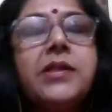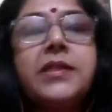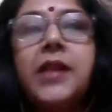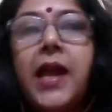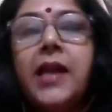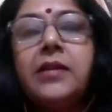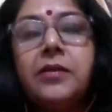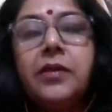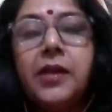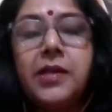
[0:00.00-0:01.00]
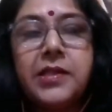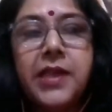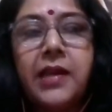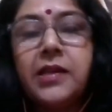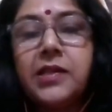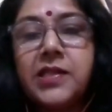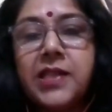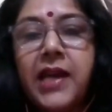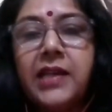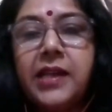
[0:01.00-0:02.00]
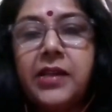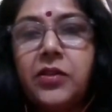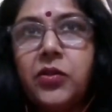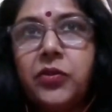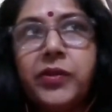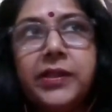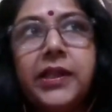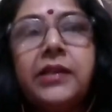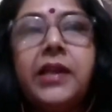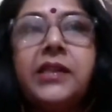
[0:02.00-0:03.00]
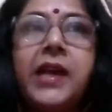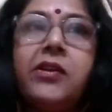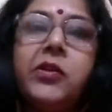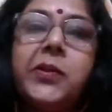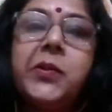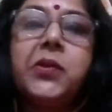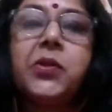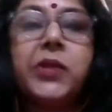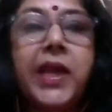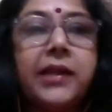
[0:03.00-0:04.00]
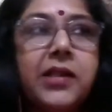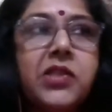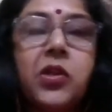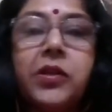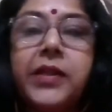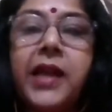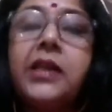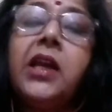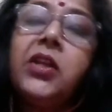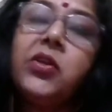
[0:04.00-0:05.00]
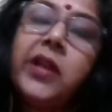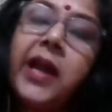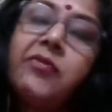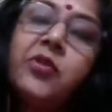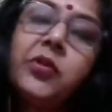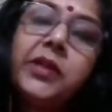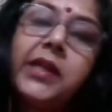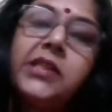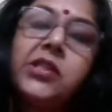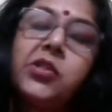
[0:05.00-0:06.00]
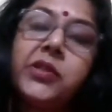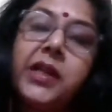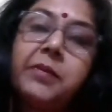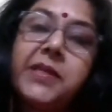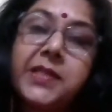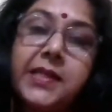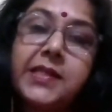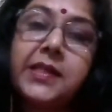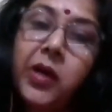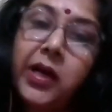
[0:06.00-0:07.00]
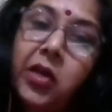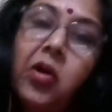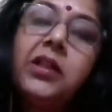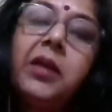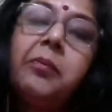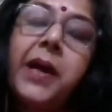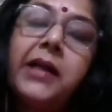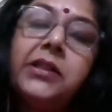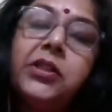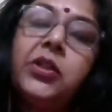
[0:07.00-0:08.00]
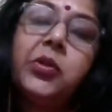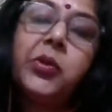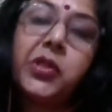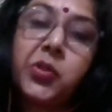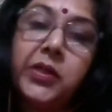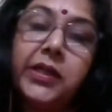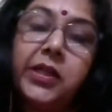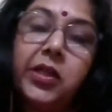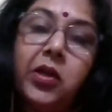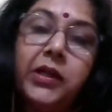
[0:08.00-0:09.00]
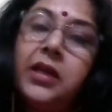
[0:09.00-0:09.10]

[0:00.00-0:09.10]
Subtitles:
stand at a side and you will think that I'll do like this or that. You'll have to get into that business. Along the path, you're going to learn a lot.